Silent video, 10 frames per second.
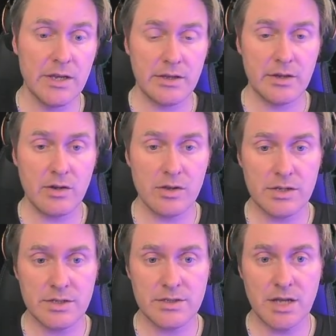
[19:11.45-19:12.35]
They call
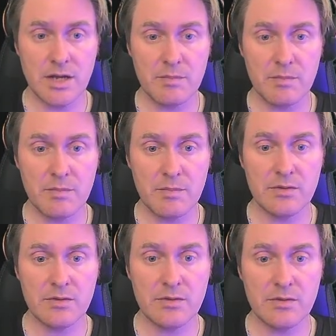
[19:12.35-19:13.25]
it a stop hunt
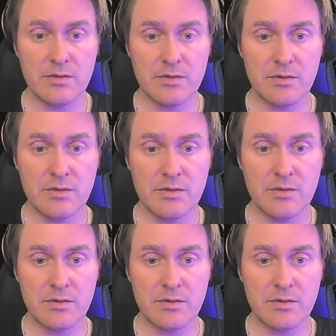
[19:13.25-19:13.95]
rise